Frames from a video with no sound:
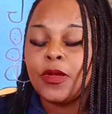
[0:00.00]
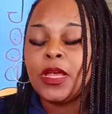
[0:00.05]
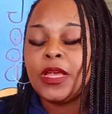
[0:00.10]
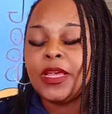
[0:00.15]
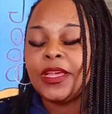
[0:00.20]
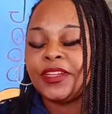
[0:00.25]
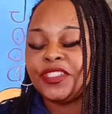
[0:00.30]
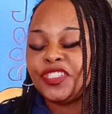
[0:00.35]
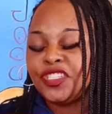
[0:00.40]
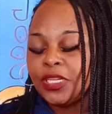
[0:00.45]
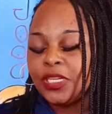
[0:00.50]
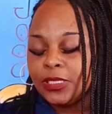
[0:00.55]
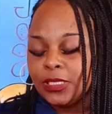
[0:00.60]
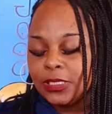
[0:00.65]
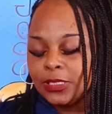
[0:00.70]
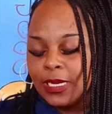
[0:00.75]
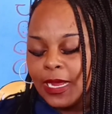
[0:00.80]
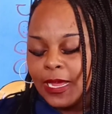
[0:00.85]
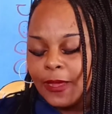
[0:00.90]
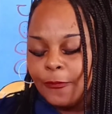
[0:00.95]
In Jesus'
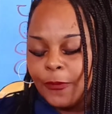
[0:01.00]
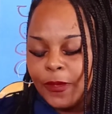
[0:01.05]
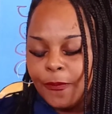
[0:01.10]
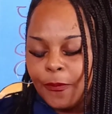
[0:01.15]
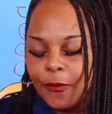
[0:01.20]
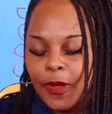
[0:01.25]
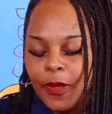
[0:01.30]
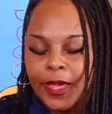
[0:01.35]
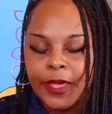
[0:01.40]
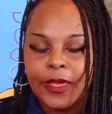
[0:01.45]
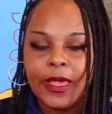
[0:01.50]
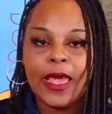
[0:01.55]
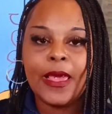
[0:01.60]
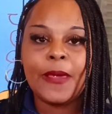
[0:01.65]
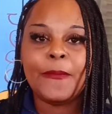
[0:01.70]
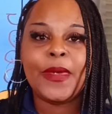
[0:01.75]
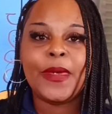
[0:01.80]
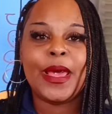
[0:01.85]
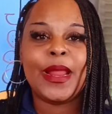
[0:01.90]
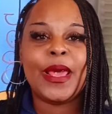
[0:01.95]
name we pray.
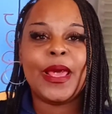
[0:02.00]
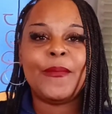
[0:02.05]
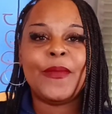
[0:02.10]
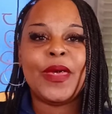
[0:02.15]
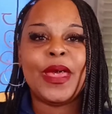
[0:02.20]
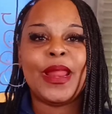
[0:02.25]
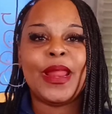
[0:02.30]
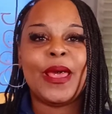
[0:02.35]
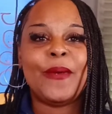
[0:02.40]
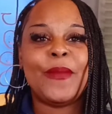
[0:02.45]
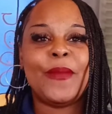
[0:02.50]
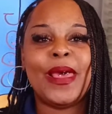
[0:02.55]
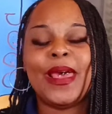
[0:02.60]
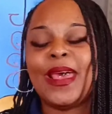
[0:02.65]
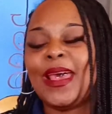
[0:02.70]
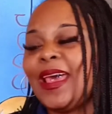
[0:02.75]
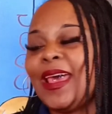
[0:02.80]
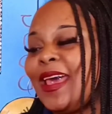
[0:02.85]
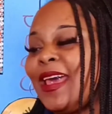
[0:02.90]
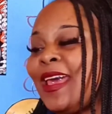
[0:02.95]
Amen, amen,
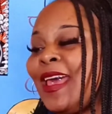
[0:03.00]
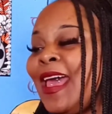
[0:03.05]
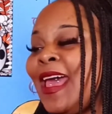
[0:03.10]
amen.